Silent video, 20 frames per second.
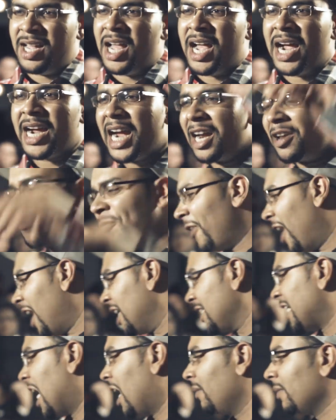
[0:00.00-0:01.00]
I gotta
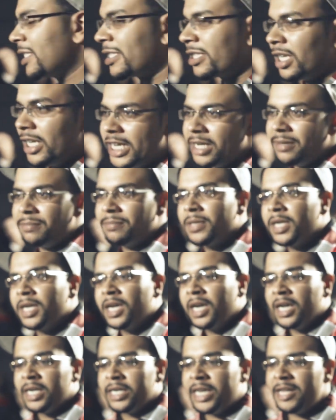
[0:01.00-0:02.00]
find time to sleep,
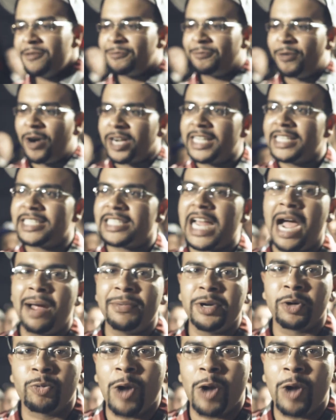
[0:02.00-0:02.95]
then fucking time to